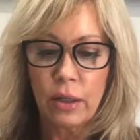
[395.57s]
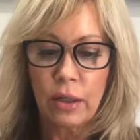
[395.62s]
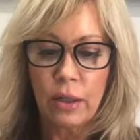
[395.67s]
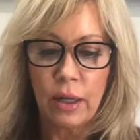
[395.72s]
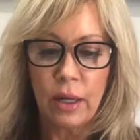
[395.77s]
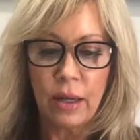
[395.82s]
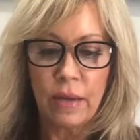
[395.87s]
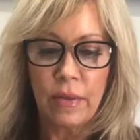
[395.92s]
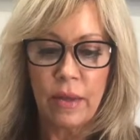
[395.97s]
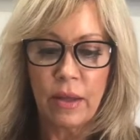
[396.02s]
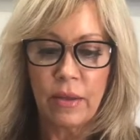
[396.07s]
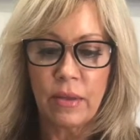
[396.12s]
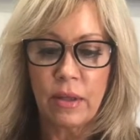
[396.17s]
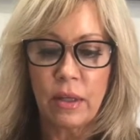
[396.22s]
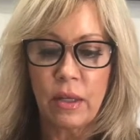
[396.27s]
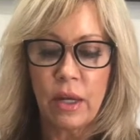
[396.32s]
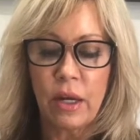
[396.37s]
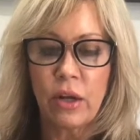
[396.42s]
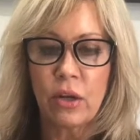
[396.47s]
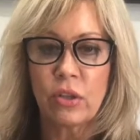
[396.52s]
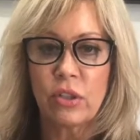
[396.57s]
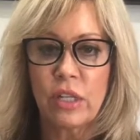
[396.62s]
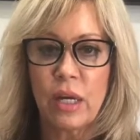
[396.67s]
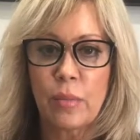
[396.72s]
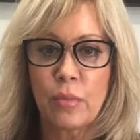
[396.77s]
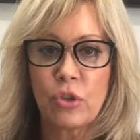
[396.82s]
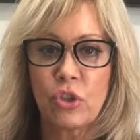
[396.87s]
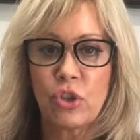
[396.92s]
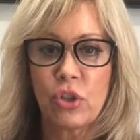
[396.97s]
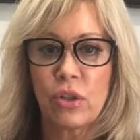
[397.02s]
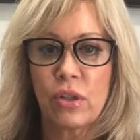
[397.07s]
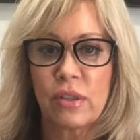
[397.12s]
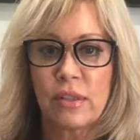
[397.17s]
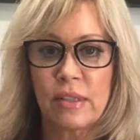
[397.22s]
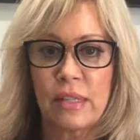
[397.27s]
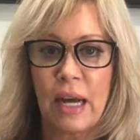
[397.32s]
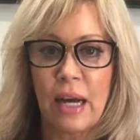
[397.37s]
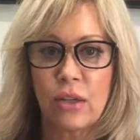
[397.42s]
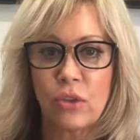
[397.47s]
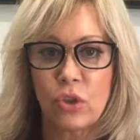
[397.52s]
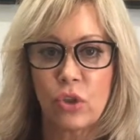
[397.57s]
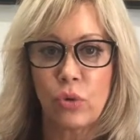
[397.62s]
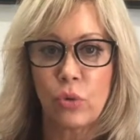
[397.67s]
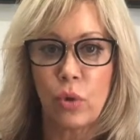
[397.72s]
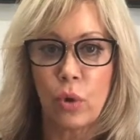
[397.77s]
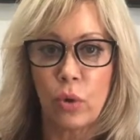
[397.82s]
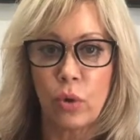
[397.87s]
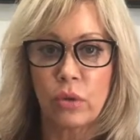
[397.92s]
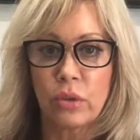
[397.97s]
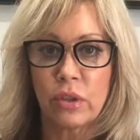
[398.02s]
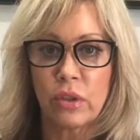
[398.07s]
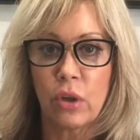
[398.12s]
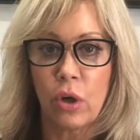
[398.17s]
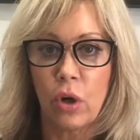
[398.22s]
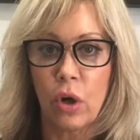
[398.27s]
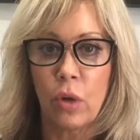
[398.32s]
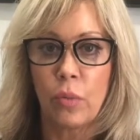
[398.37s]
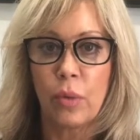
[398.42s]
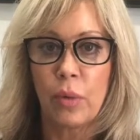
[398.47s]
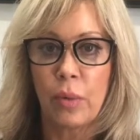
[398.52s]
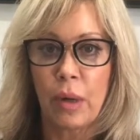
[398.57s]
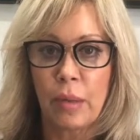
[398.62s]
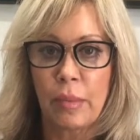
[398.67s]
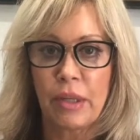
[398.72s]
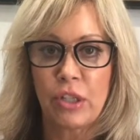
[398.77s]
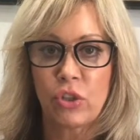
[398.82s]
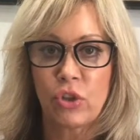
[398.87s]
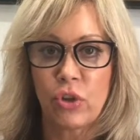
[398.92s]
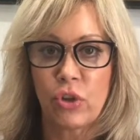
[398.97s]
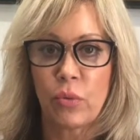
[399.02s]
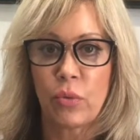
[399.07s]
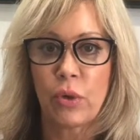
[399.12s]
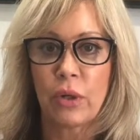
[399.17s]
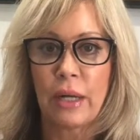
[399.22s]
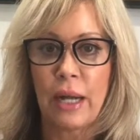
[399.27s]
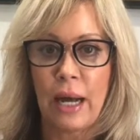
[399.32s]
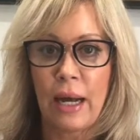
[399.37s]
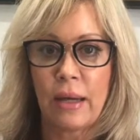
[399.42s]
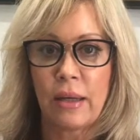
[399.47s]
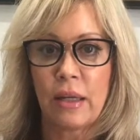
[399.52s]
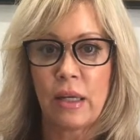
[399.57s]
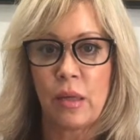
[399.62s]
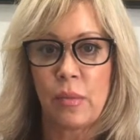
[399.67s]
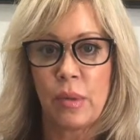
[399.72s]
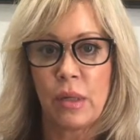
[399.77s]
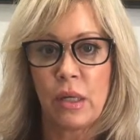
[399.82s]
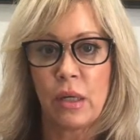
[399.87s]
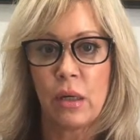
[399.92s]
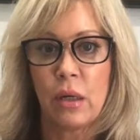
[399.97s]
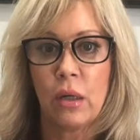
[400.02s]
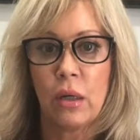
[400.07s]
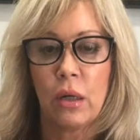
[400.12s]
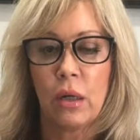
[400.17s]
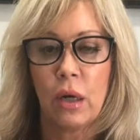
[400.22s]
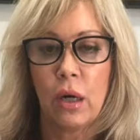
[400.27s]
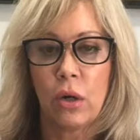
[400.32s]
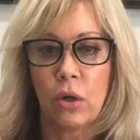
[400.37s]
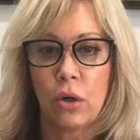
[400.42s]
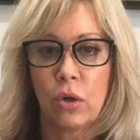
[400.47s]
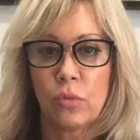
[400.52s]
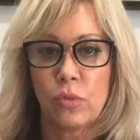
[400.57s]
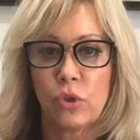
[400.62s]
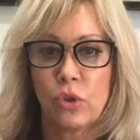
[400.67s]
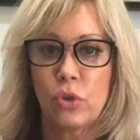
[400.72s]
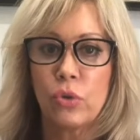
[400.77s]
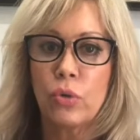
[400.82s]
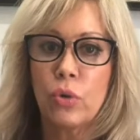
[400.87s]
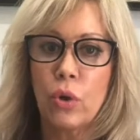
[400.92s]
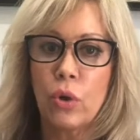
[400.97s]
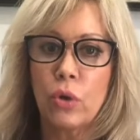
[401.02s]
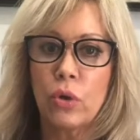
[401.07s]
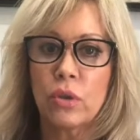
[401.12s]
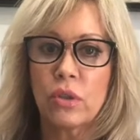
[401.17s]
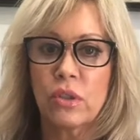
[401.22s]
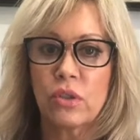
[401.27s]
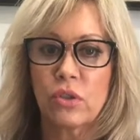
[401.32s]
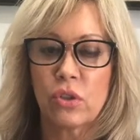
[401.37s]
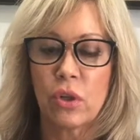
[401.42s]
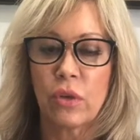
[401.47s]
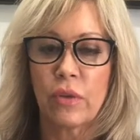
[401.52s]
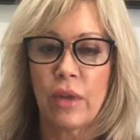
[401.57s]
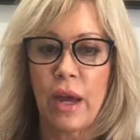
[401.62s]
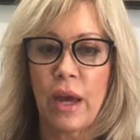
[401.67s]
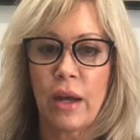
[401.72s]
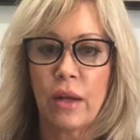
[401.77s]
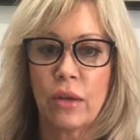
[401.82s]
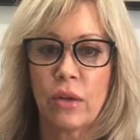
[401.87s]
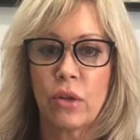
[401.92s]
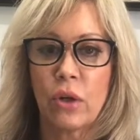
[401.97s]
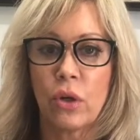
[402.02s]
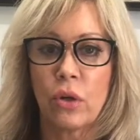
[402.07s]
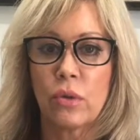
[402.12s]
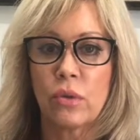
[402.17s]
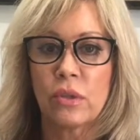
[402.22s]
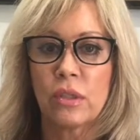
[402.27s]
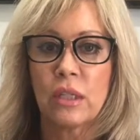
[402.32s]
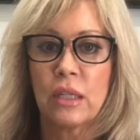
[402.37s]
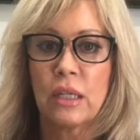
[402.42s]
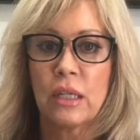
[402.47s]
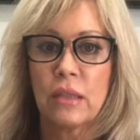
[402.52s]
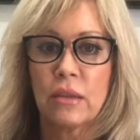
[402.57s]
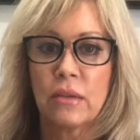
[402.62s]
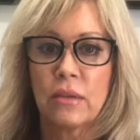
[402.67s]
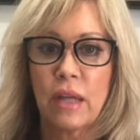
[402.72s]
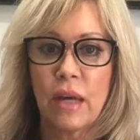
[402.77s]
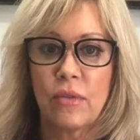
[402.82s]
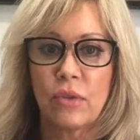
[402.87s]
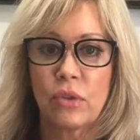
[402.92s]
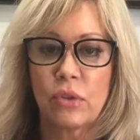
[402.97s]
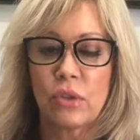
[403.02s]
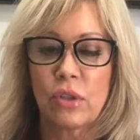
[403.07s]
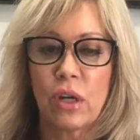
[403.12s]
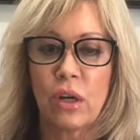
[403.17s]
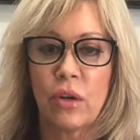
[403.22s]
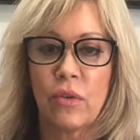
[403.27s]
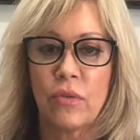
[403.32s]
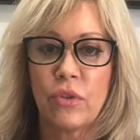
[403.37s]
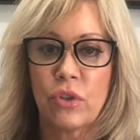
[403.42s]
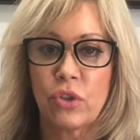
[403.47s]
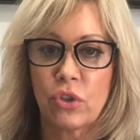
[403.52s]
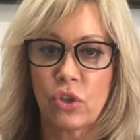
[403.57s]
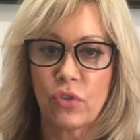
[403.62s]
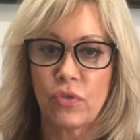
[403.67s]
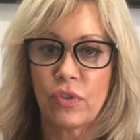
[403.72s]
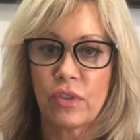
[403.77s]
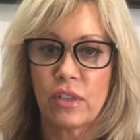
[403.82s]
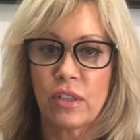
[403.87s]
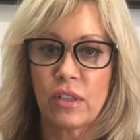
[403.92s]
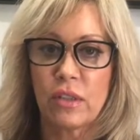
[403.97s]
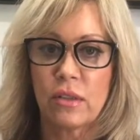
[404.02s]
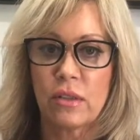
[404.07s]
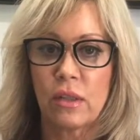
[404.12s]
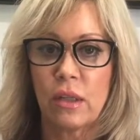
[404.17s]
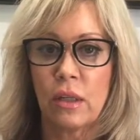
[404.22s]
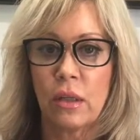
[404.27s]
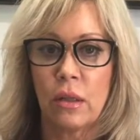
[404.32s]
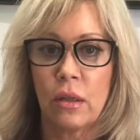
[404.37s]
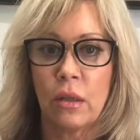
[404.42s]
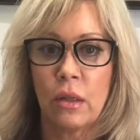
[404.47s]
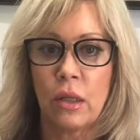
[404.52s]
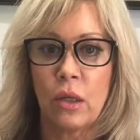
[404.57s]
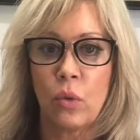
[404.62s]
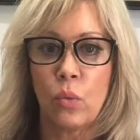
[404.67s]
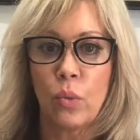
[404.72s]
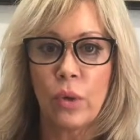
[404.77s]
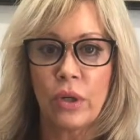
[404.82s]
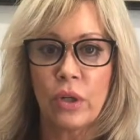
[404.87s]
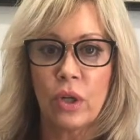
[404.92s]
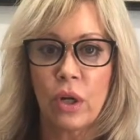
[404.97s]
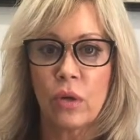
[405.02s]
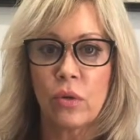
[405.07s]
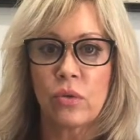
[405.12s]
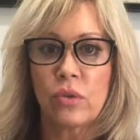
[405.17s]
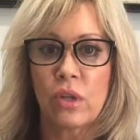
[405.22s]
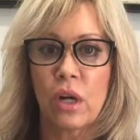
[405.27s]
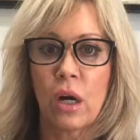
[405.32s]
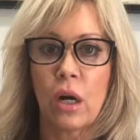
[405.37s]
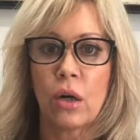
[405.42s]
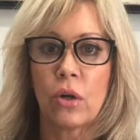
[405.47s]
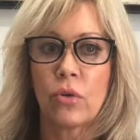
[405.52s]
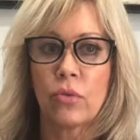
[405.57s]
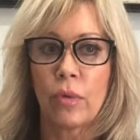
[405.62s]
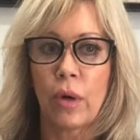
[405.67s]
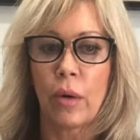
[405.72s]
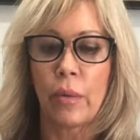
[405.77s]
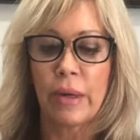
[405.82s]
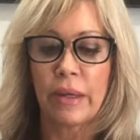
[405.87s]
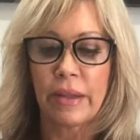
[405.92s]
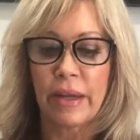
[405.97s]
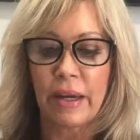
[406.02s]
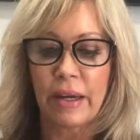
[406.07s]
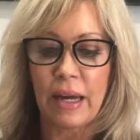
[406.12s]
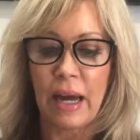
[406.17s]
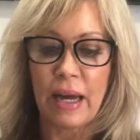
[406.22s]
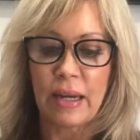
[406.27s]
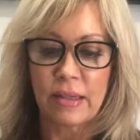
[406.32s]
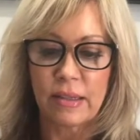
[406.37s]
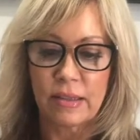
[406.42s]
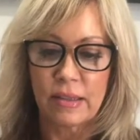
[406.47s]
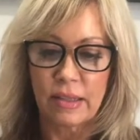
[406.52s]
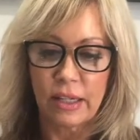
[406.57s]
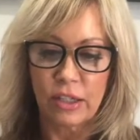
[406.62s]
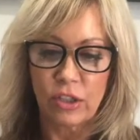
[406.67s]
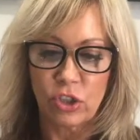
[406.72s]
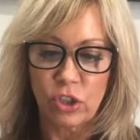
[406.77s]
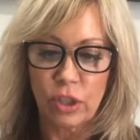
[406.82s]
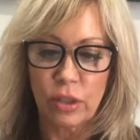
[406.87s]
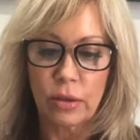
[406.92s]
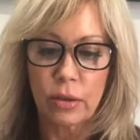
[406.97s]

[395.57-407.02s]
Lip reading: and that the air temperature is not too cold in the home. We want to make sure that we're not keeping our homes too cold so that those levels of the surfaces in the windows are growing that condensation.